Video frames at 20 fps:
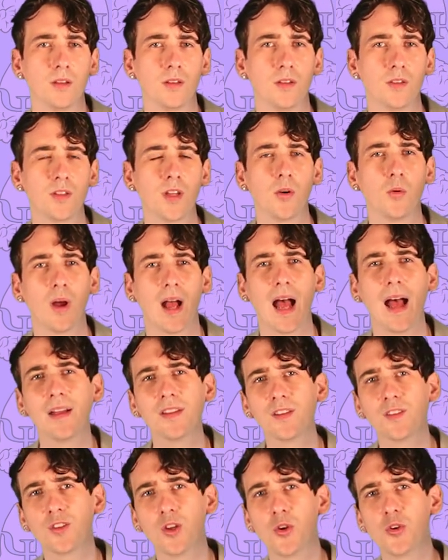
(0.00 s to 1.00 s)
So,
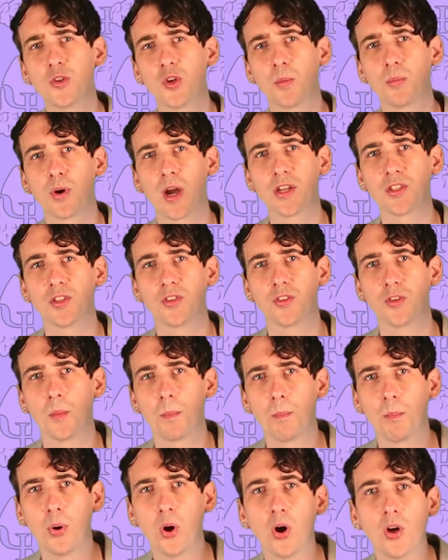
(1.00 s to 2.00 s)
as social pressures
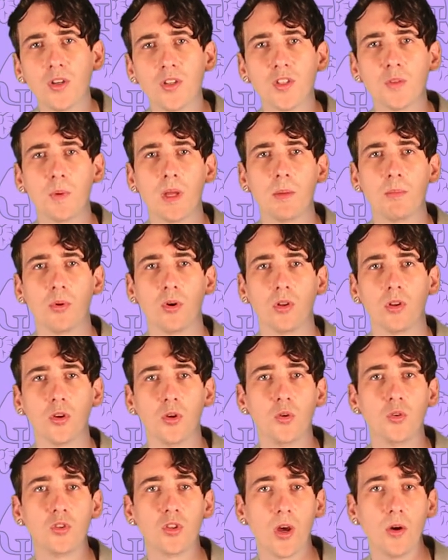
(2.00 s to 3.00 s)
punish people
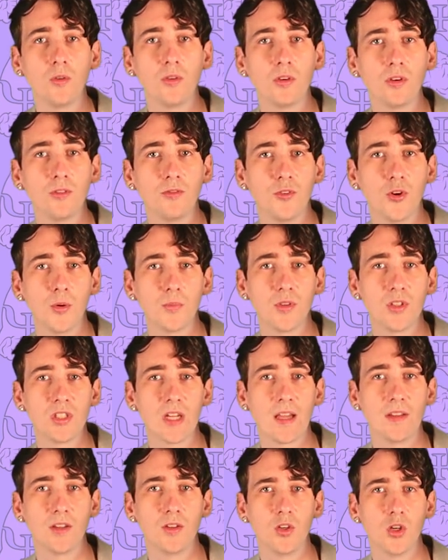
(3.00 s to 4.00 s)
who don't conform to
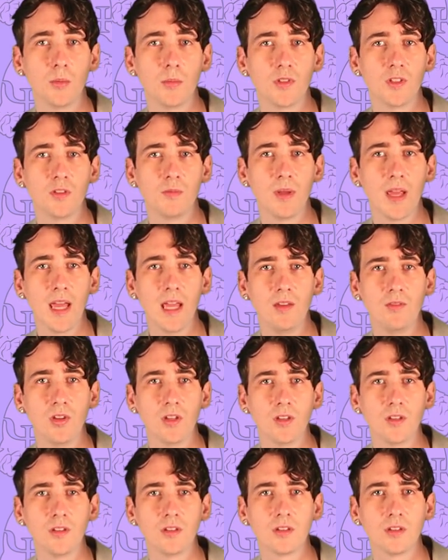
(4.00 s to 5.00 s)
gender normative
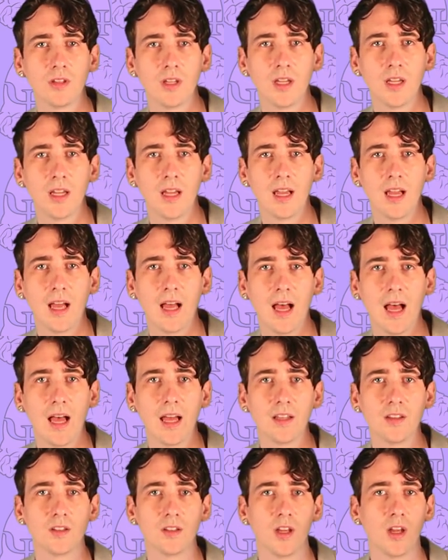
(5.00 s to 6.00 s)
behaviours,
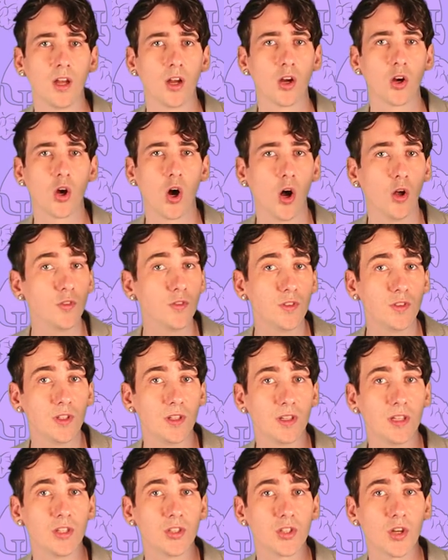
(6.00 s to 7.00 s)
and
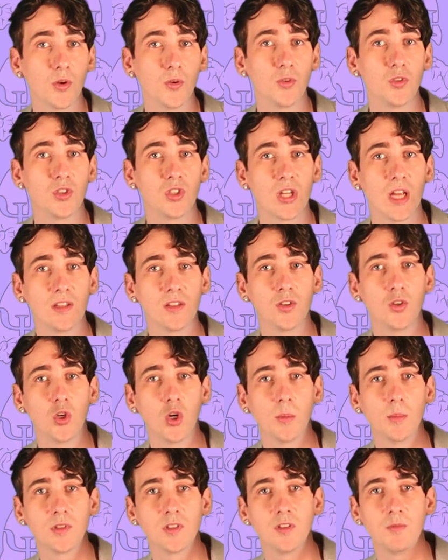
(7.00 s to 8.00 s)
constantly shows gender
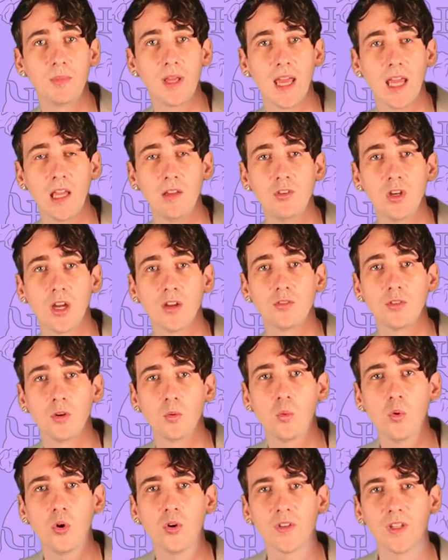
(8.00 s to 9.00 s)
normative behaviour as
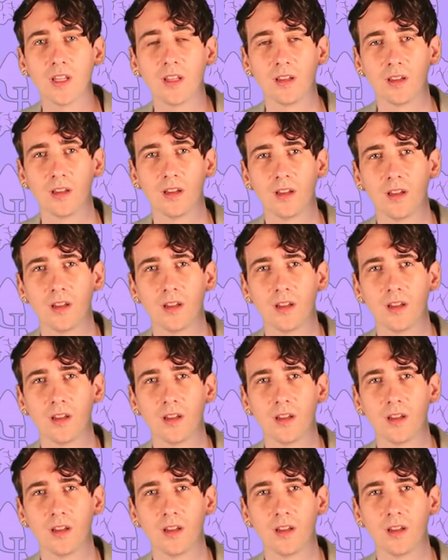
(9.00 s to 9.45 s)
rewarding,